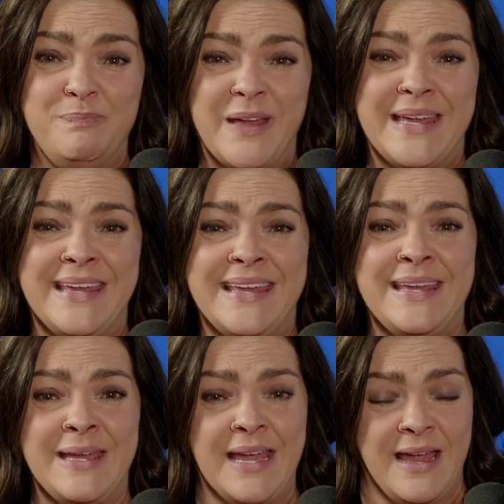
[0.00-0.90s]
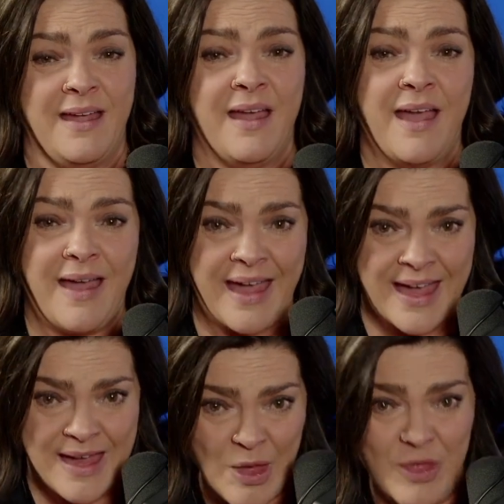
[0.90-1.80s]
be
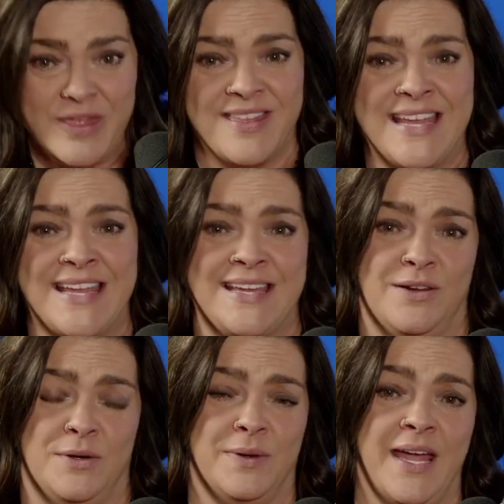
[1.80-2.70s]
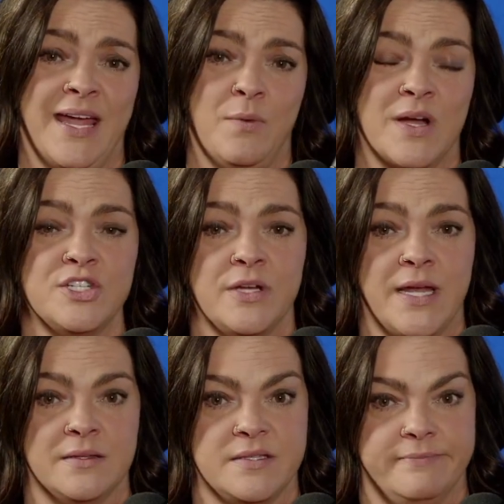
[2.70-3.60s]
healthy. Okay. Wash your
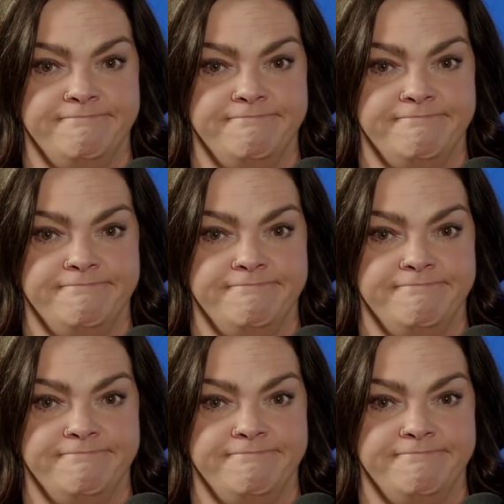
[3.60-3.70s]
hands.